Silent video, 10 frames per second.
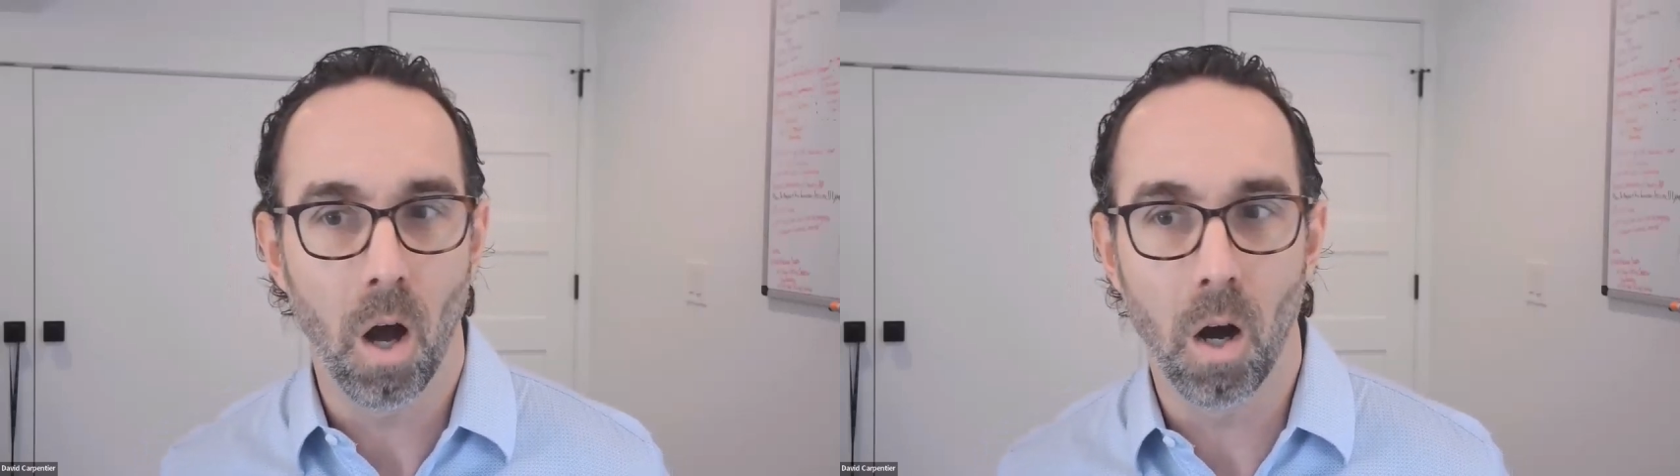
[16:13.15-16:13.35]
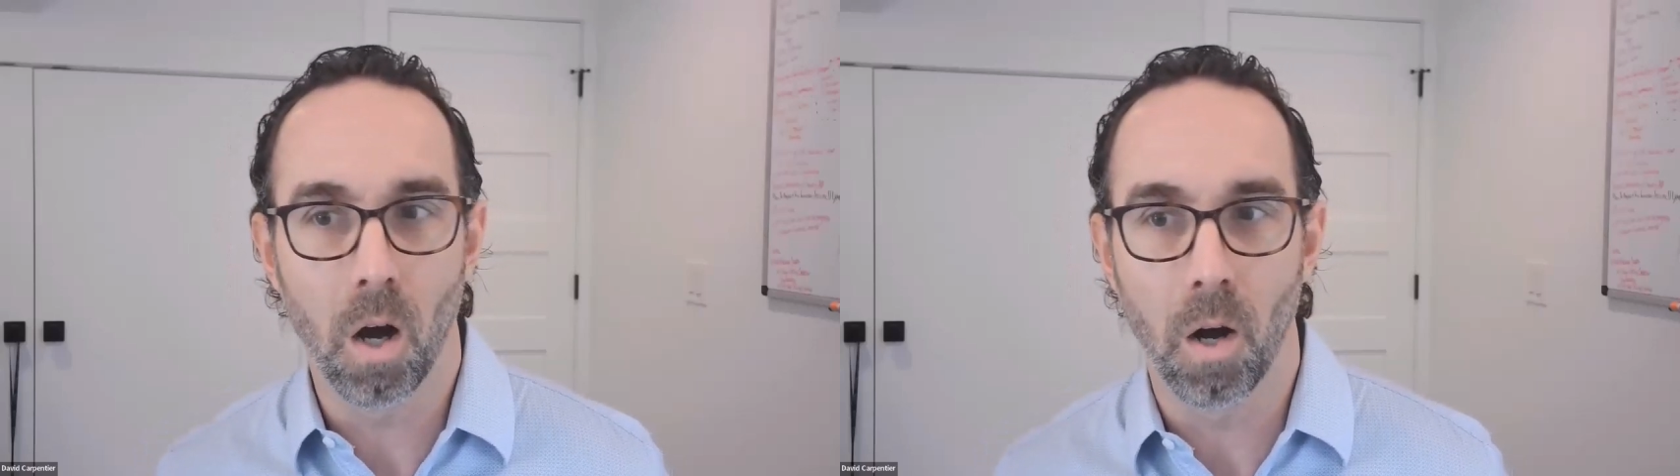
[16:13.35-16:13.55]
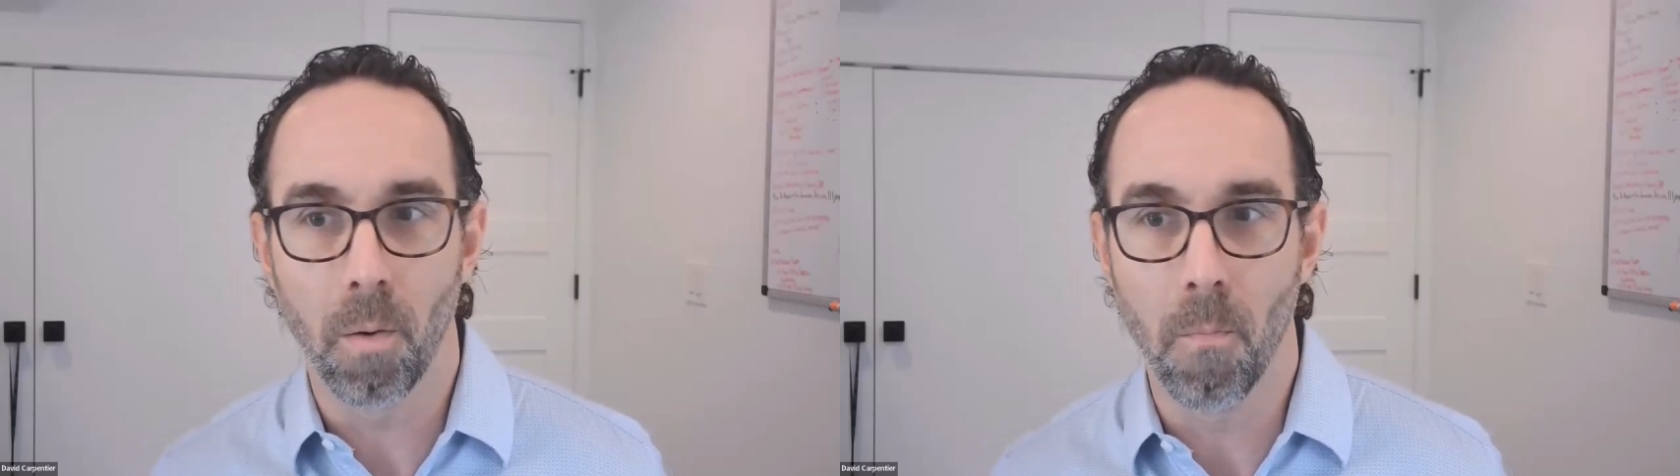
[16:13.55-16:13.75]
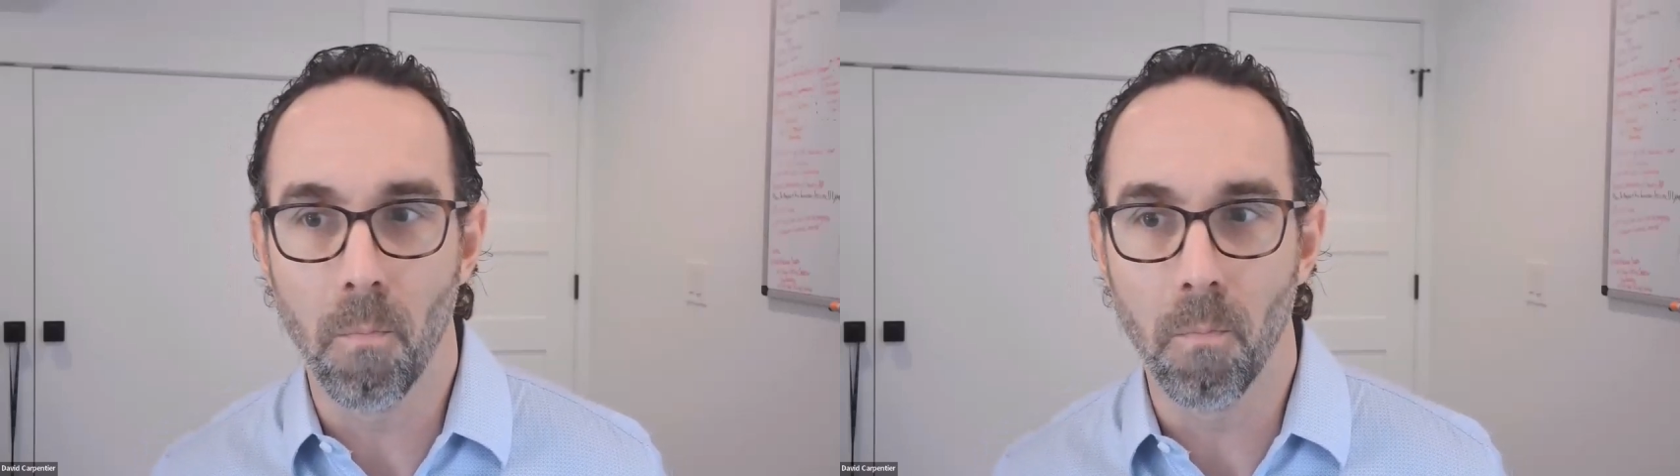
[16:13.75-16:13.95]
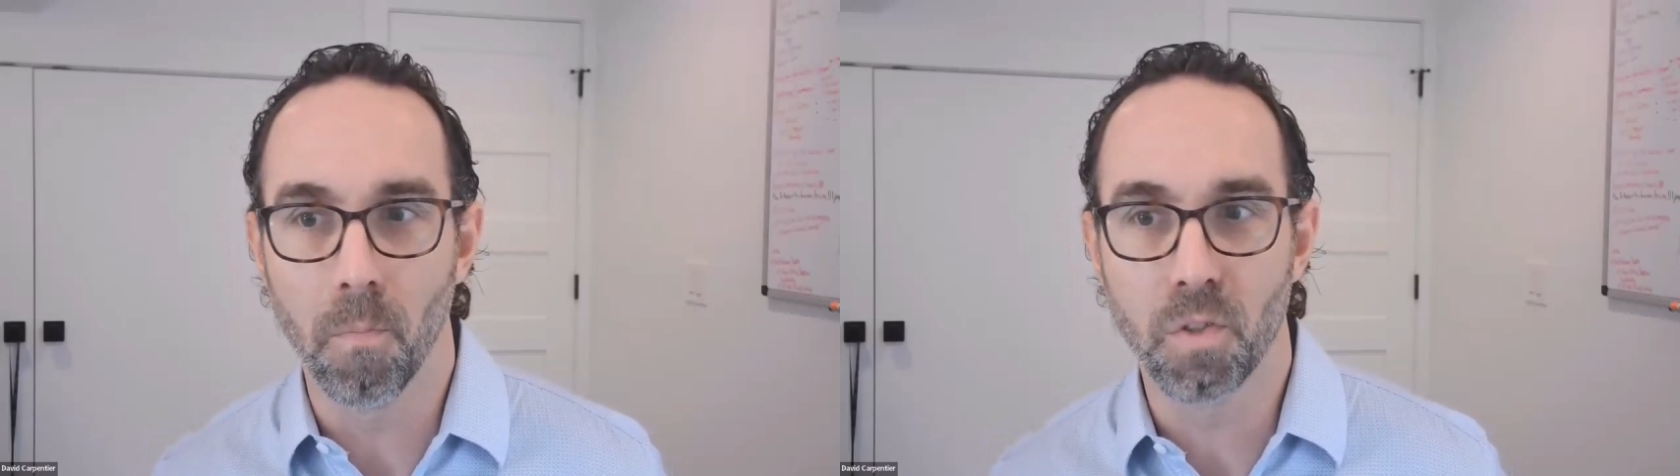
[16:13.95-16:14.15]

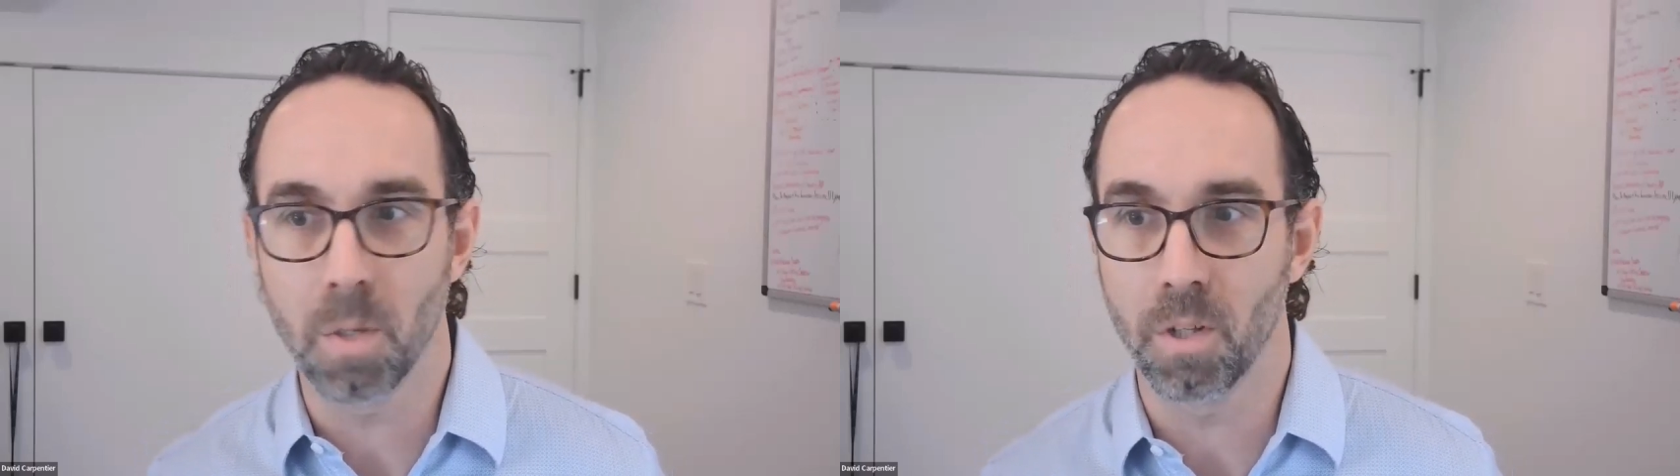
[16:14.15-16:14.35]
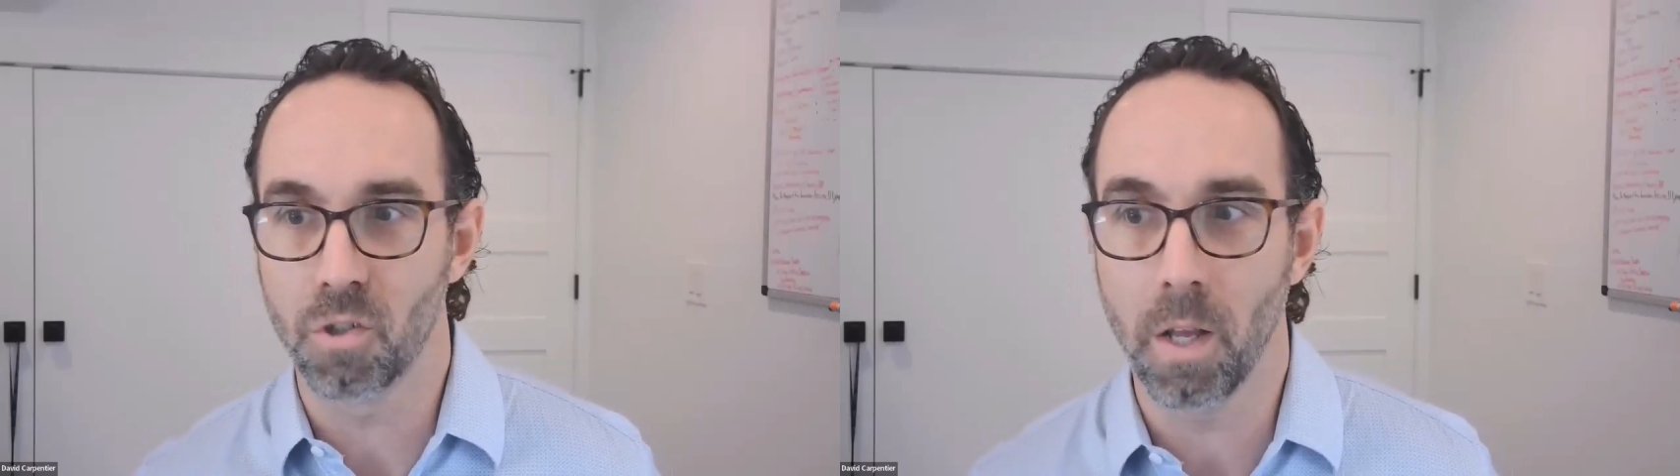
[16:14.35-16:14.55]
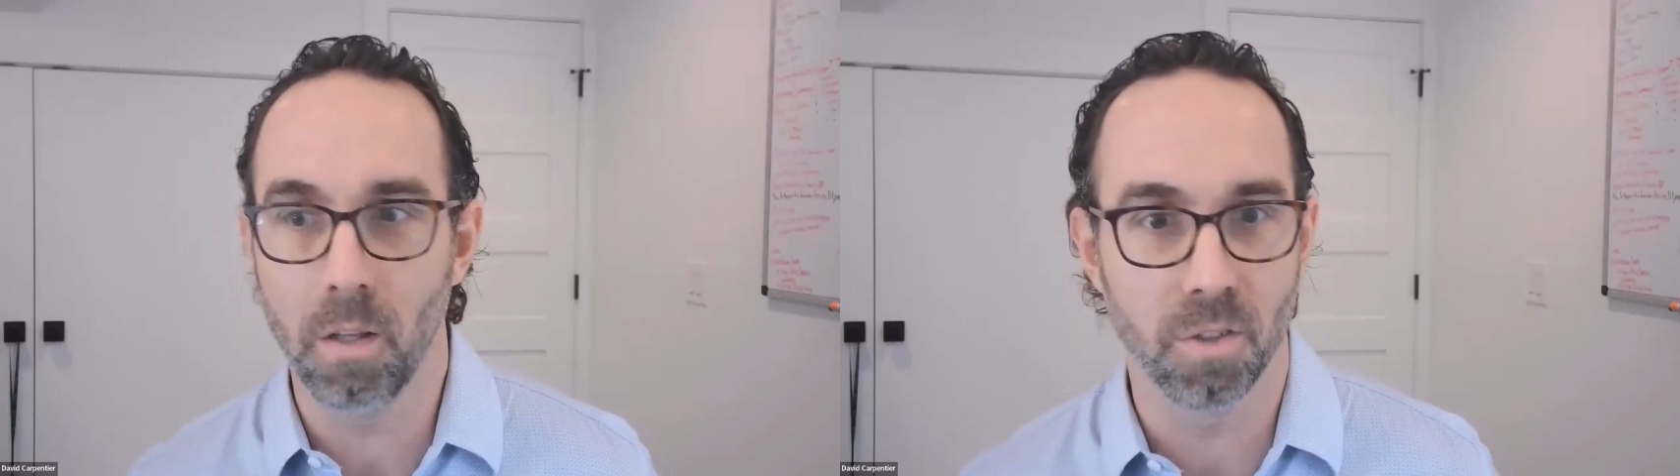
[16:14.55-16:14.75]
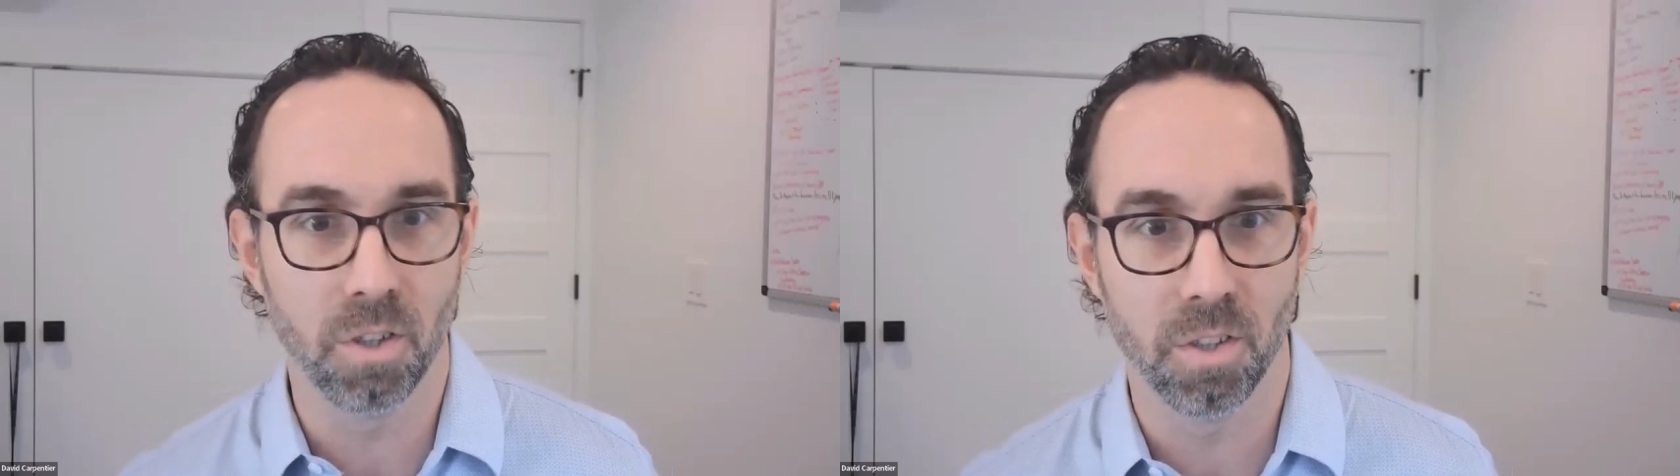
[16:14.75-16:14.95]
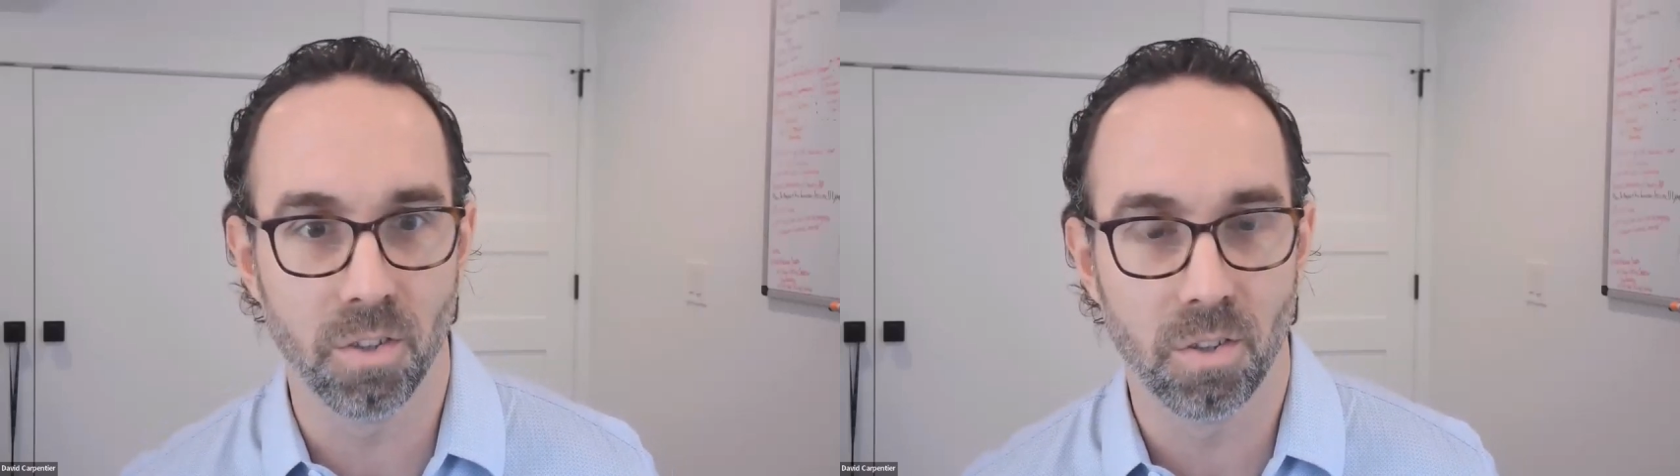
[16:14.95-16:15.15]
Some of the
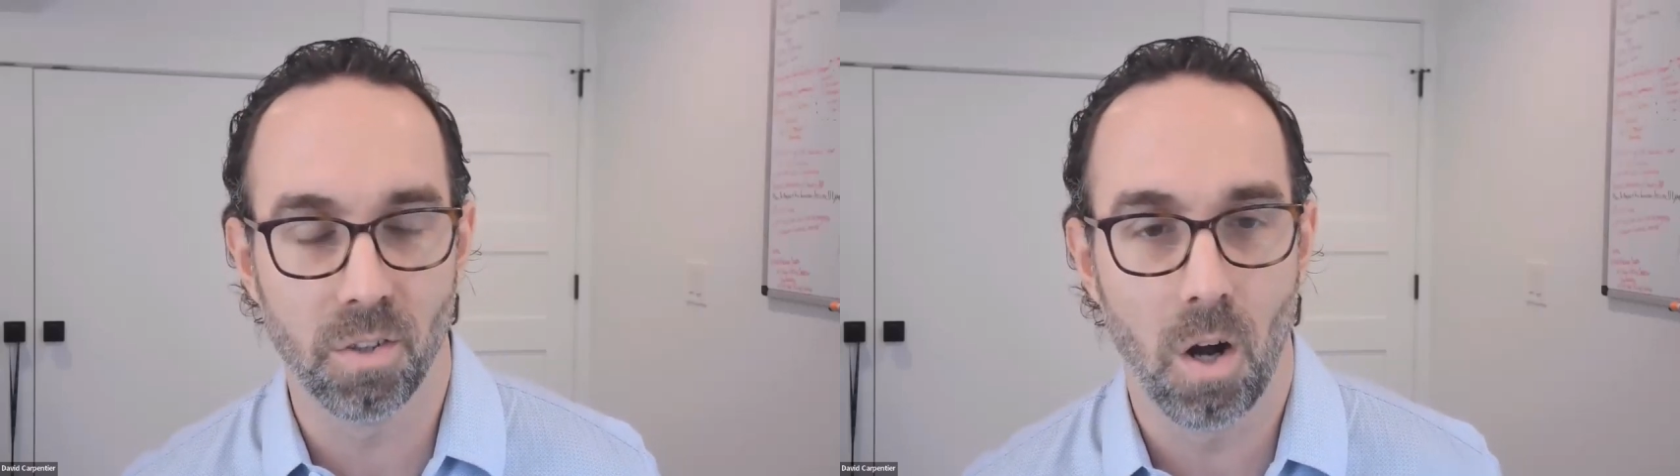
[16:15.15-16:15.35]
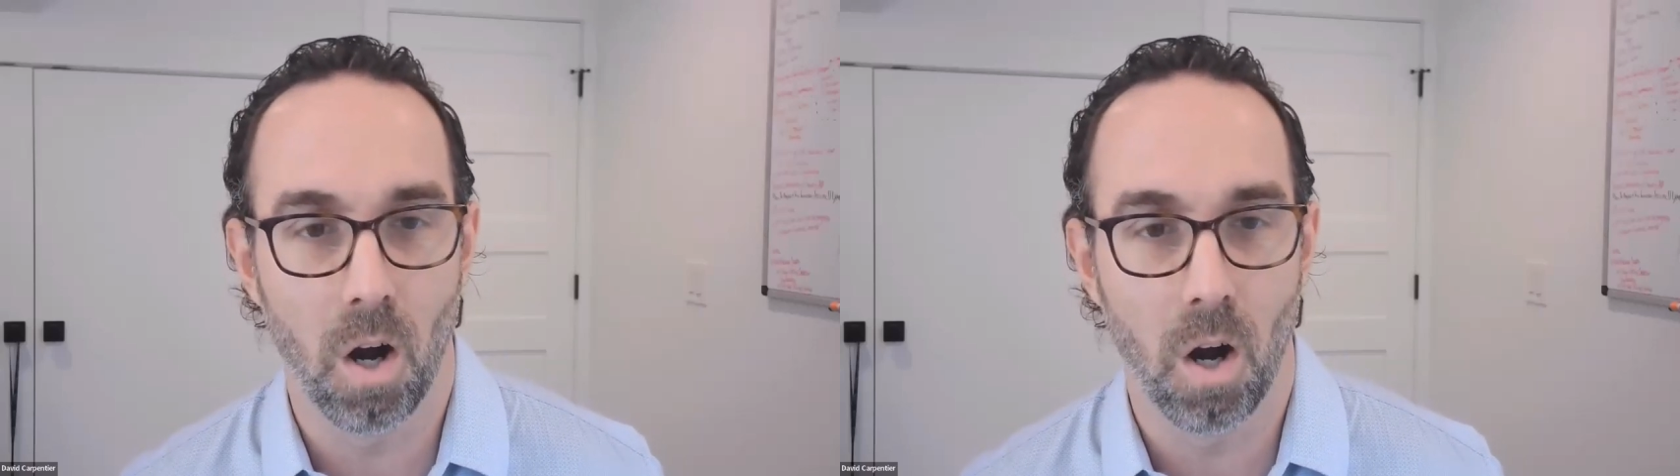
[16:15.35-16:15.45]
challenges